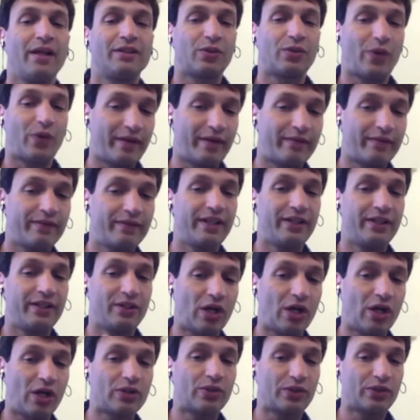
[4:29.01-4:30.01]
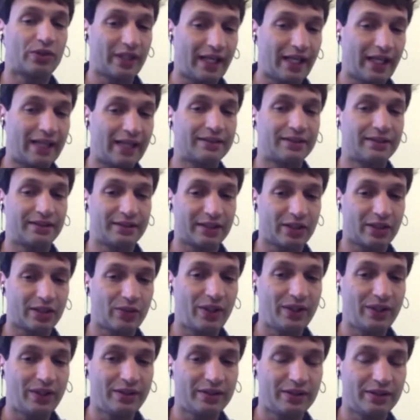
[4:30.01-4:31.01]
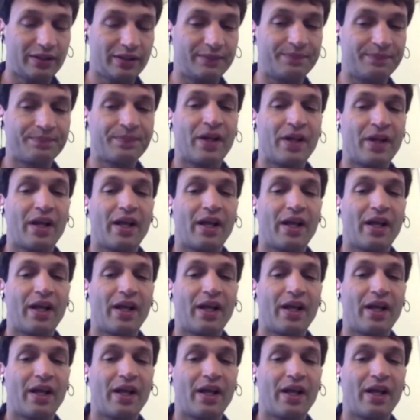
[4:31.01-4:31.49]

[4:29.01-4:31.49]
So every doctor that answers a question